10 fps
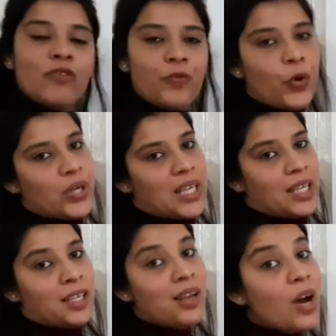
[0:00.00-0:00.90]

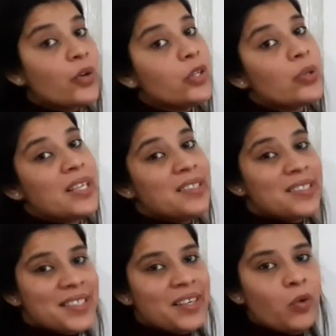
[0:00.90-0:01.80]
4D. Now you
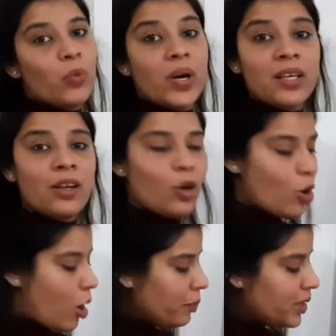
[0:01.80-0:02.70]
can see one
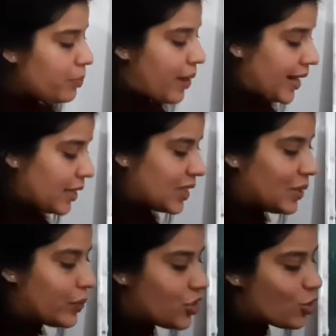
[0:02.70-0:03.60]
common
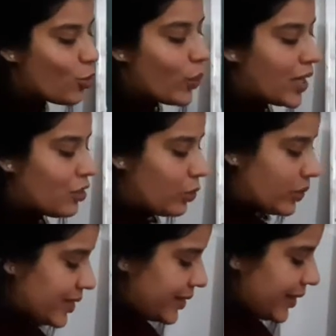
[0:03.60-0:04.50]
pattern which is going through
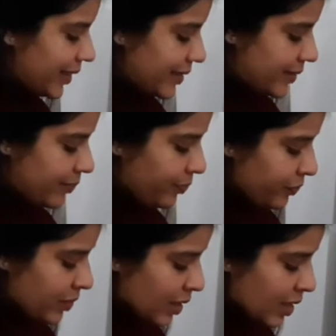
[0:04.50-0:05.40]
the series.
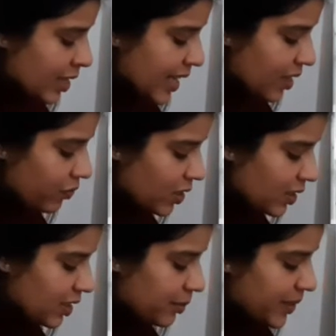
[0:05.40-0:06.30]
If
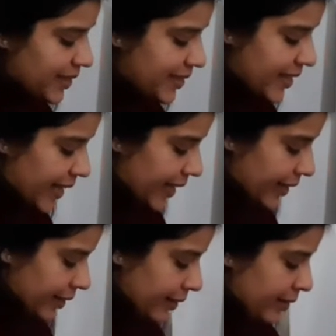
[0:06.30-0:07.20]
the term is
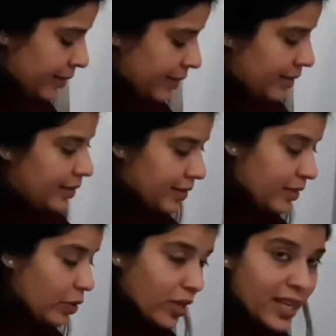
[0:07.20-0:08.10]
second,
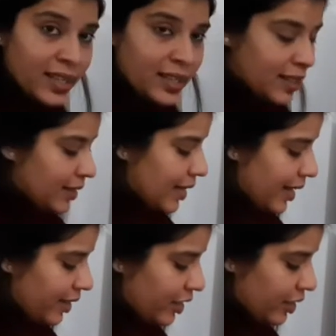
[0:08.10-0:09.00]
okay,
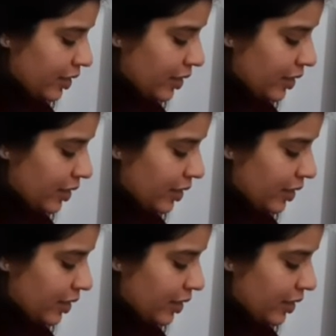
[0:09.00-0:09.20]
then